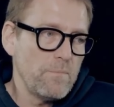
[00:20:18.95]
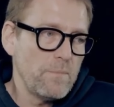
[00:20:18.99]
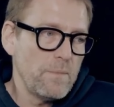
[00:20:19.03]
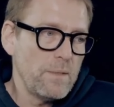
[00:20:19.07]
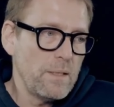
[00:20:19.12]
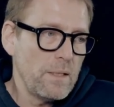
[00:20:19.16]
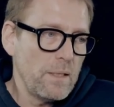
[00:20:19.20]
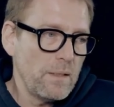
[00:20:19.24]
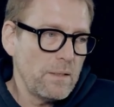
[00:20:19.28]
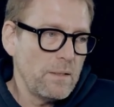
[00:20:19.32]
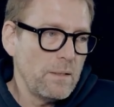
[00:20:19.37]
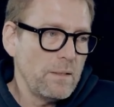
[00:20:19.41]

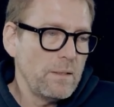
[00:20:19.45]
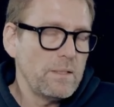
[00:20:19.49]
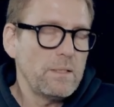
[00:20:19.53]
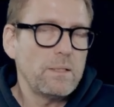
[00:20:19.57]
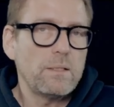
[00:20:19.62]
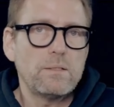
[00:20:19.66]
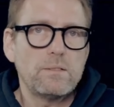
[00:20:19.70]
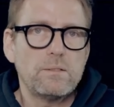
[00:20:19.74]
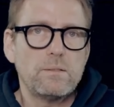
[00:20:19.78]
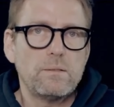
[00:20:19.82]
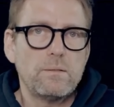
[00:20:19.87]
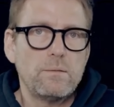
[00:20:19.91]
It
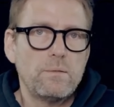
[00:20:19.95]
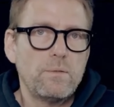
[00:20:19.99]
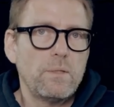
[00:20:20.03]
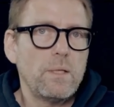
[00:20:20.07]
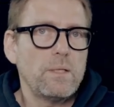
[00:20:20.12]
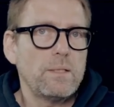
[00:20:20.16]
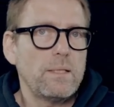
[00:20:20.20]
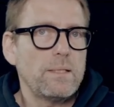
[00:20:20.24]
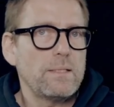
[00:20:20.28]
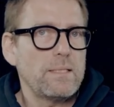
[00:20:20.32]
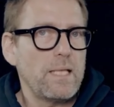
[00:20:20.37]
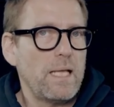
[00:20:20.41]
is
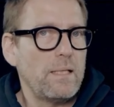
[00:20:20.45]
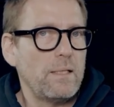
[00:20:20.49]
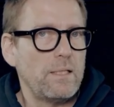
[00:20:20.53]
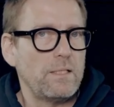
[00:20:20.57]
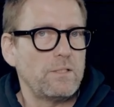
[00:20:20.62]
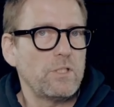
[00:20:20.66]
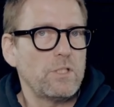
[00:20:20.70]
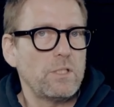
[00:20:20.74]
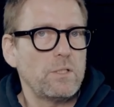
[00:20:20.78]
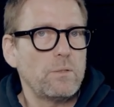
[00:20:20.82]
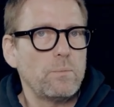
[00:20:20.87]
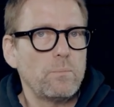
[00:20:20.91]
not exactly
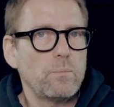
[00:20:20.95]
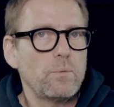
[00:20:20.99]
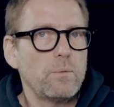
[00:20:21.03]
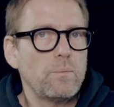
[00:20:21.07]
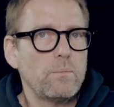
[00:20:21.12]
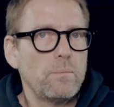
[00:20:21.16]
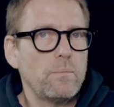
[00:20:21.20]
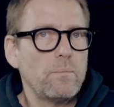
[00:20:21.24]
cheap.